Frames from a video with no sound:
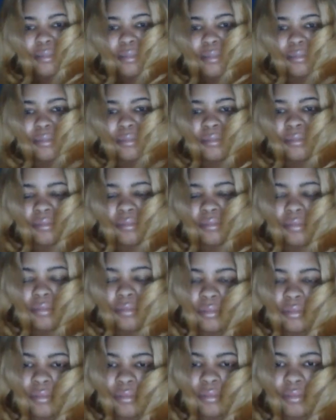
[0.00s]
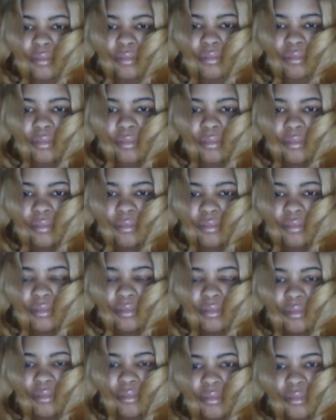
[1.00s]

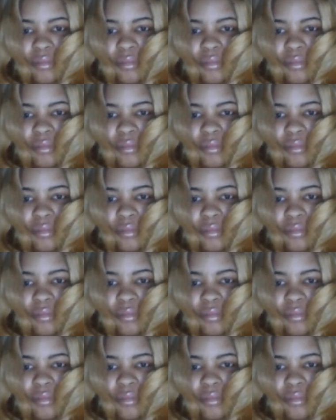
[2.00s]
Nobody speaks.